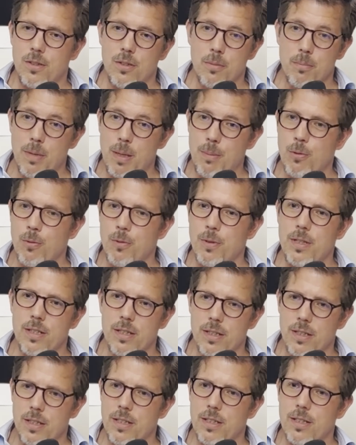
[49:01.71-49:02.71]
memory
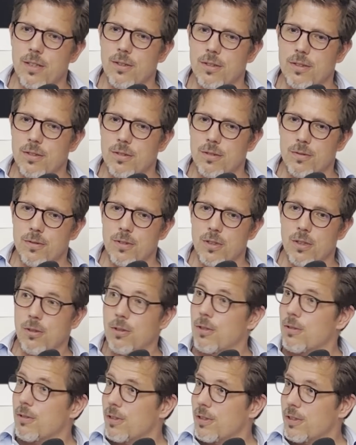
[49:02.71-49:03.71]
and the guilt of the
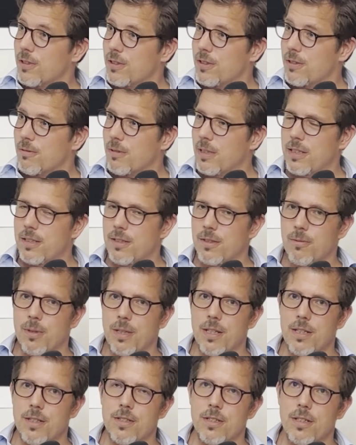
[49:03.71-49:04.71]
Holocaust, right,
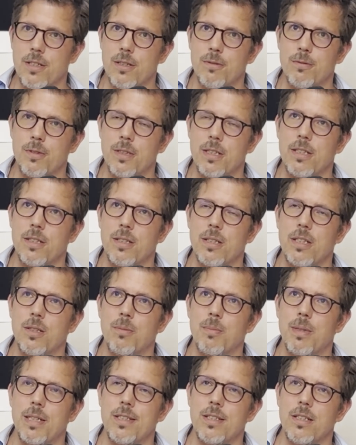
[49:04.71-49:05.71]
with itself. And
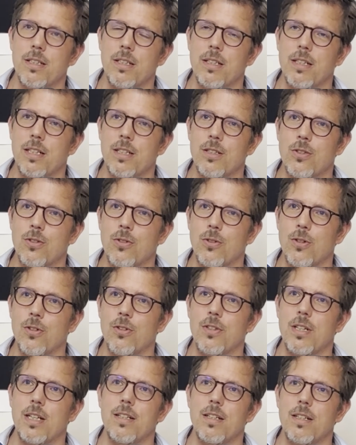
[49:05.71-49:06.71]
it basically has
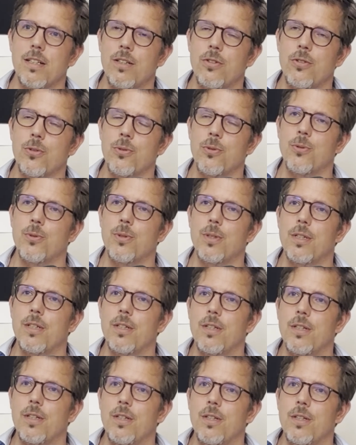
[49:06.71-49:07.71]
turned that into
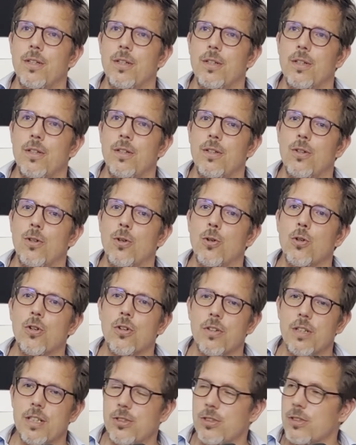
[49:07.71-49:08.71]

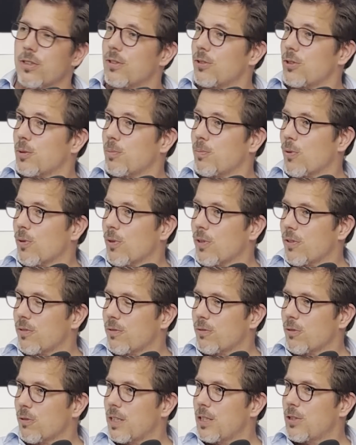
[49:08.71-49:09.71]
unconditional support
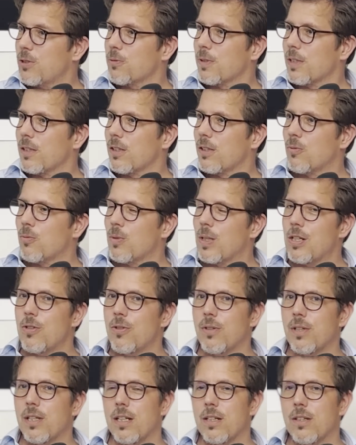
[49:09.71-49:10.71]
for Israel, where
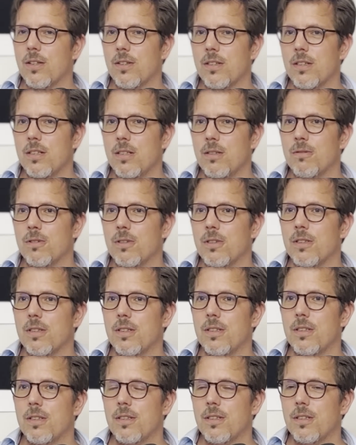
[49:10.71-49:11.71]
you cannot
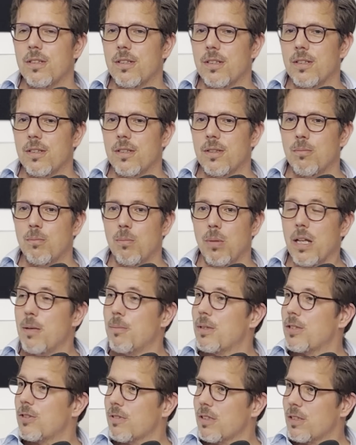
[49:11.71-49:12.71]
even
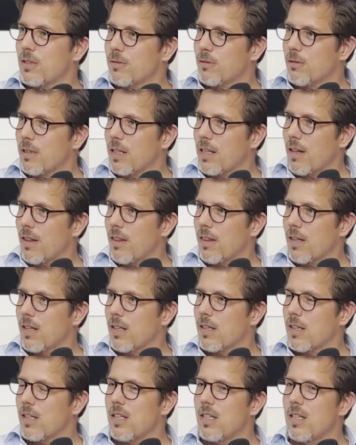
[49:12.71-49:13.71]
blame Israel for
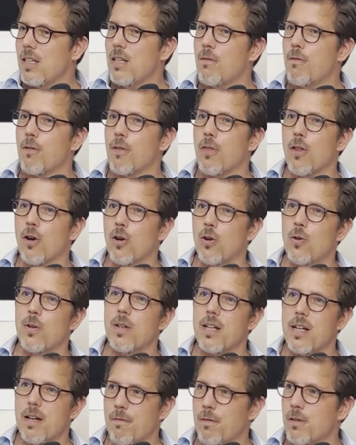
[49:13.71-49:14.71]
anything, even though
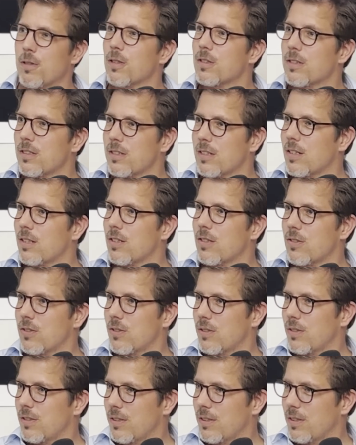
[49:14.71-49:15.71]
the evidence that it's